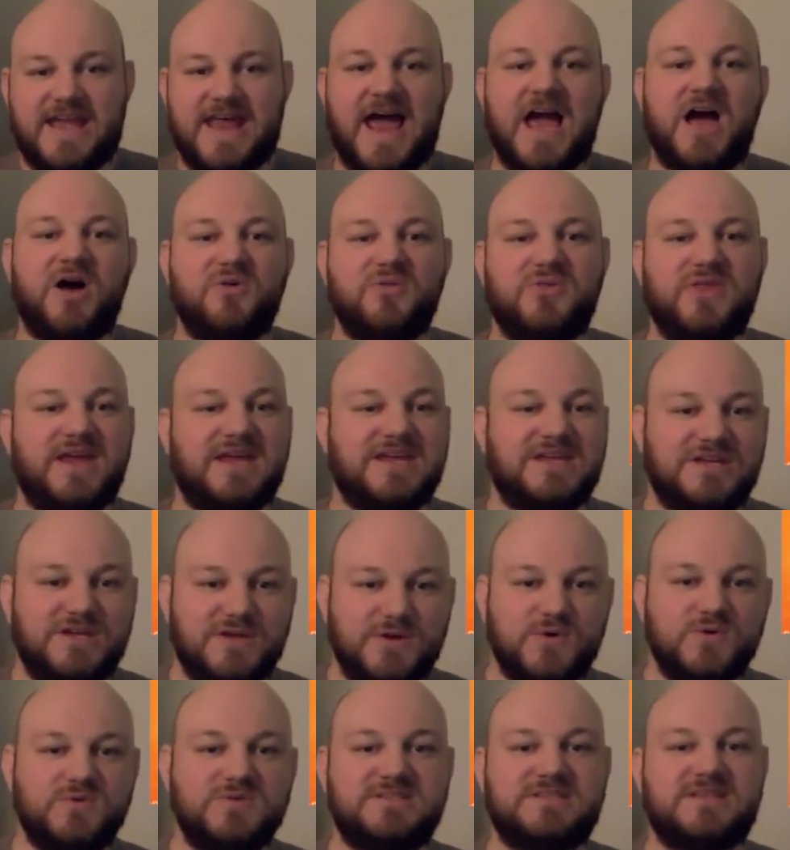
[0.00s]
and how they
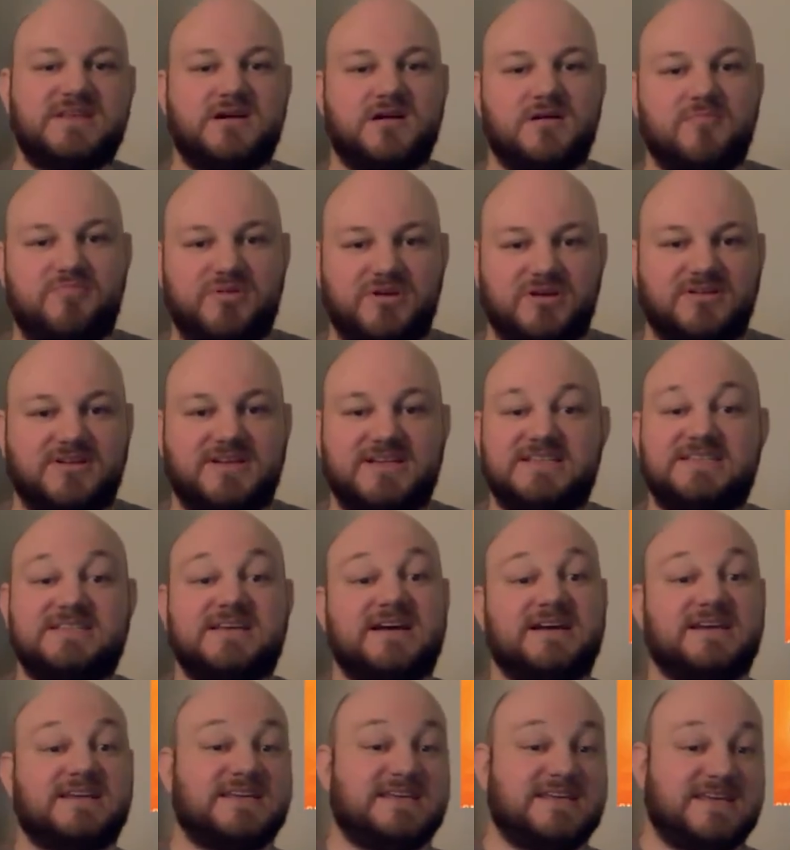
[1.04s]
use their abilities
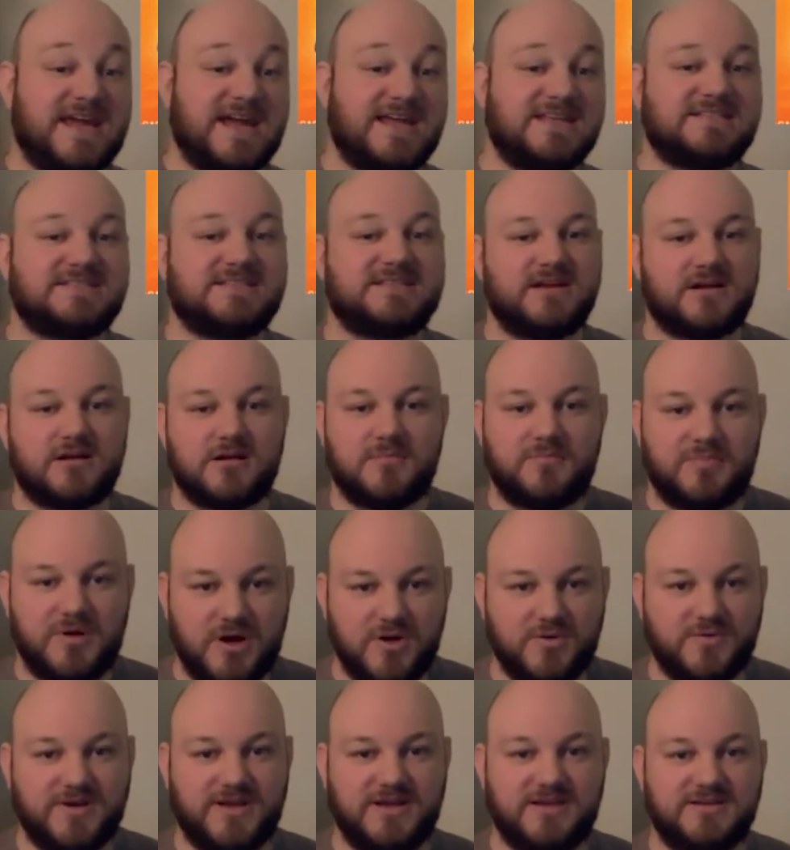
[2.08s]
against their
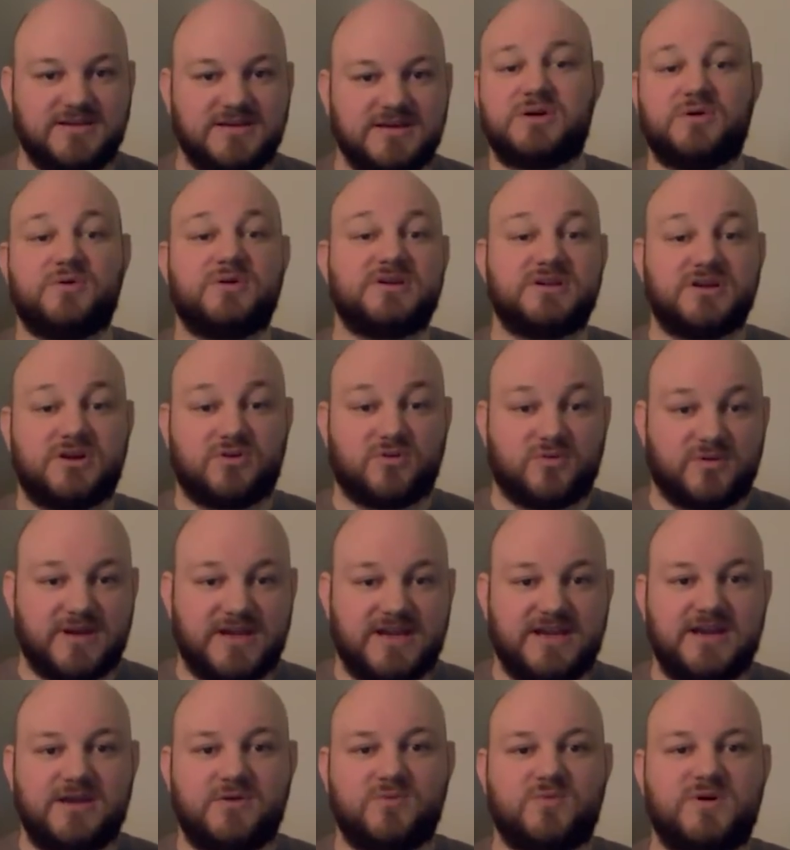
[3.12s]
opponent, to a
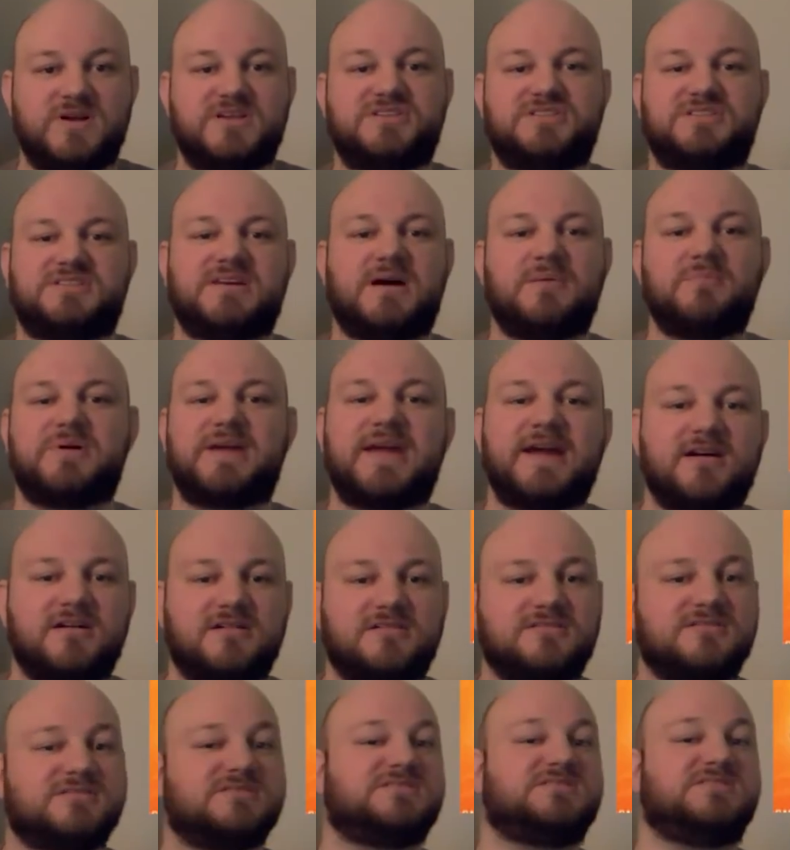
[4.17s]
degree in which some
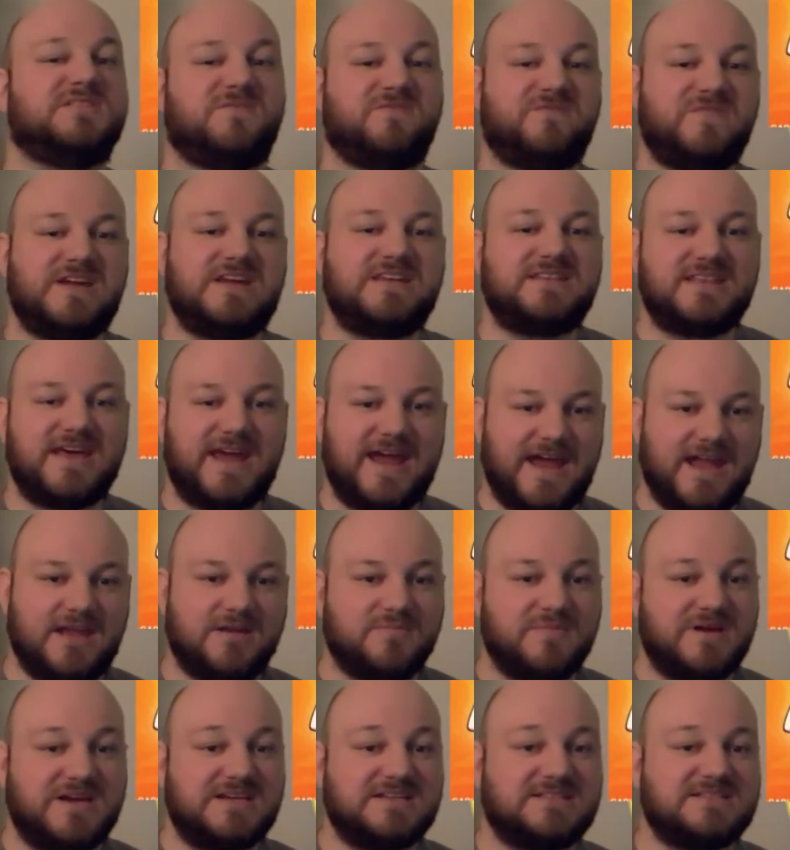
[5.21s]
characters defeat the
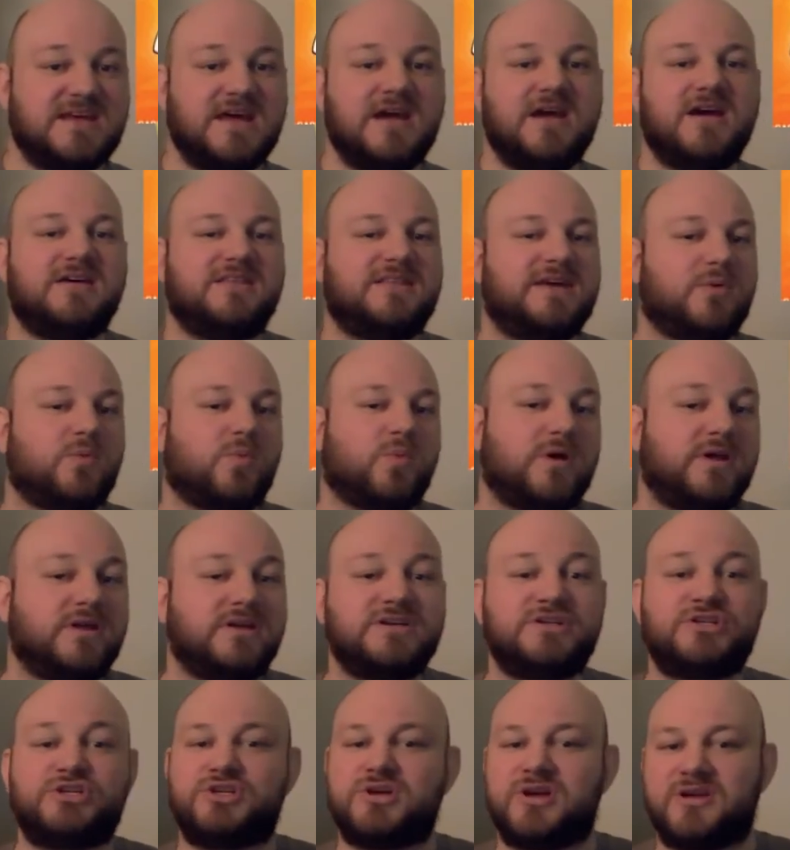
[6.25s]
enemies they
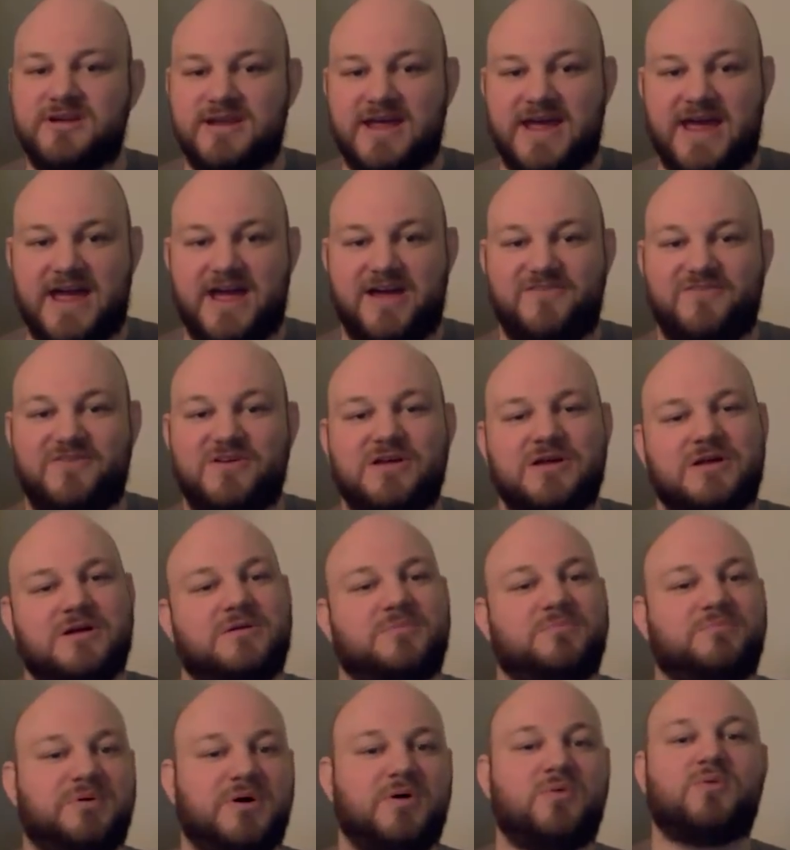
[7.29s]
really shouldn't have,
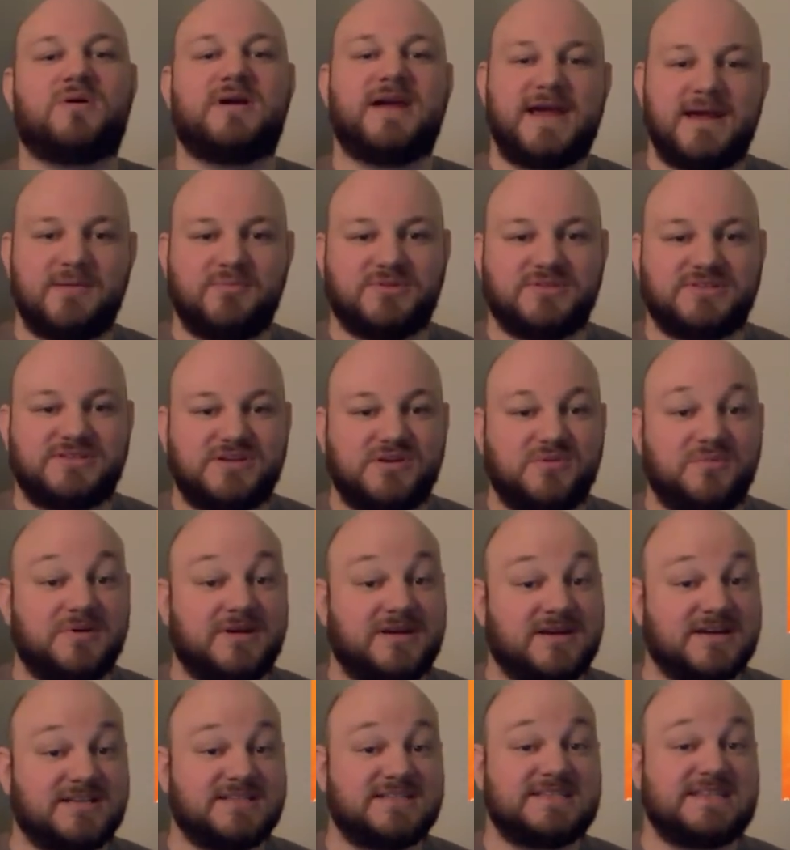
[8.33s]
but were able to
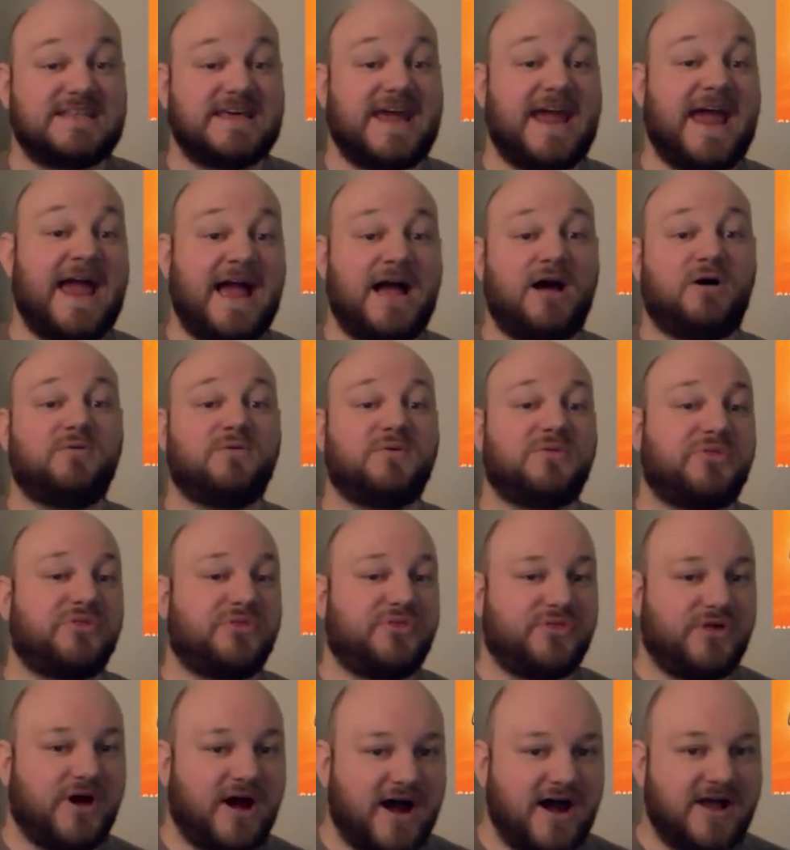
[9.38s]
because they
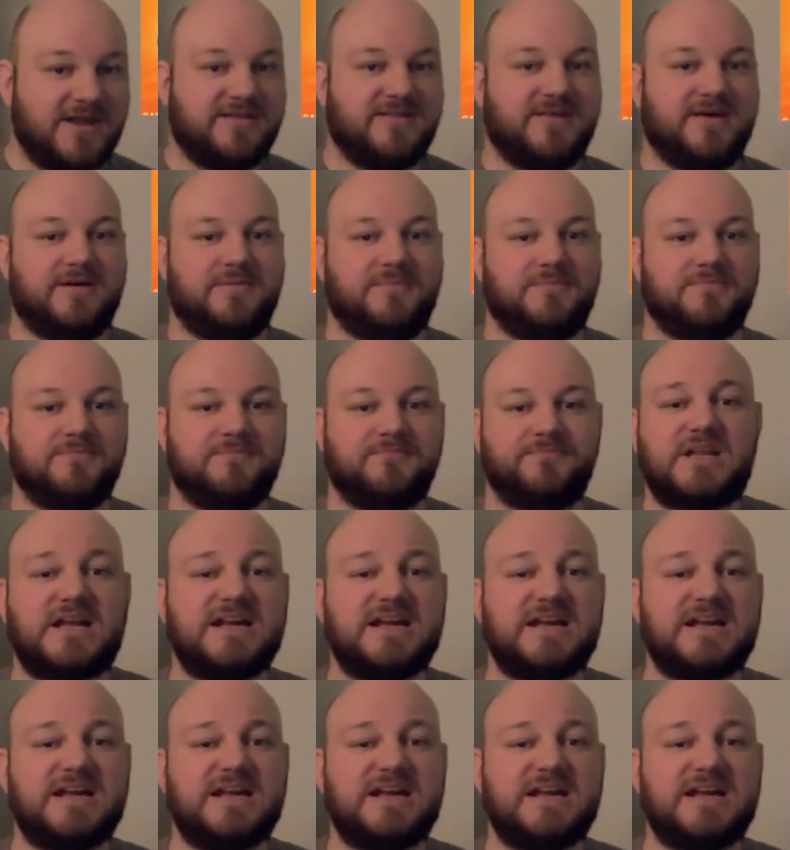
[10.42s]
outthought them.